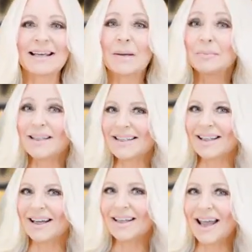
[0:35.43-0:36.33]
Please
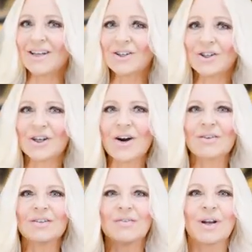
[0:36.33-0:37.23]
like and share
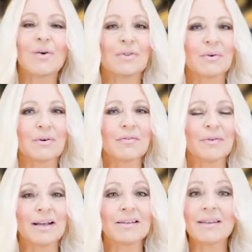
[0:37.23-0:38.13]
this video with your
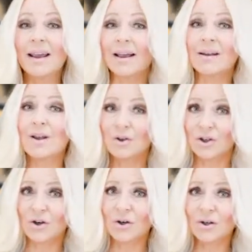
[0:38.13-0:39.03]
friends and
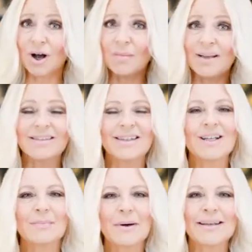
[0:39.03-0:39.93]
share your comments and
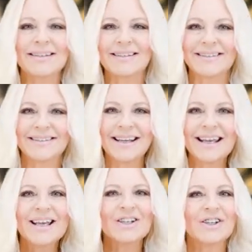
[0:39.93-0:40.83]
experiences.
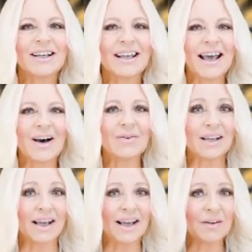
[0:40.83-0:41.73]
Check out
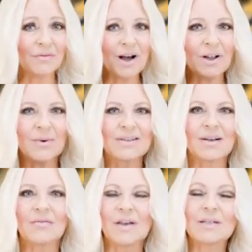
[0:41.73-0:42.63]
and follow us
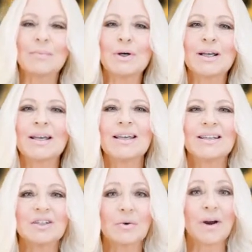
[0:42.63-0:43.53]
on Facebook,
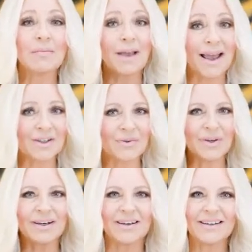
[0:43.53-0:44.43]
Instagram, and
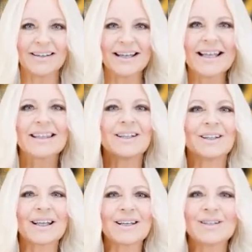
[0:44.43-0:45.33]
Twitter. The
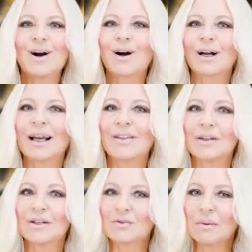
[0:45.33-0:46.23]
links are in the
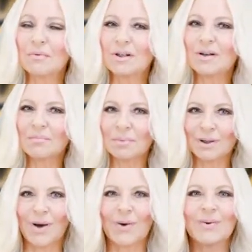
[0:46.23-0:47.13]
description
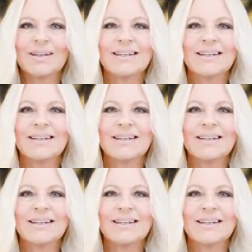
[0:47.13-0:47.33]
below.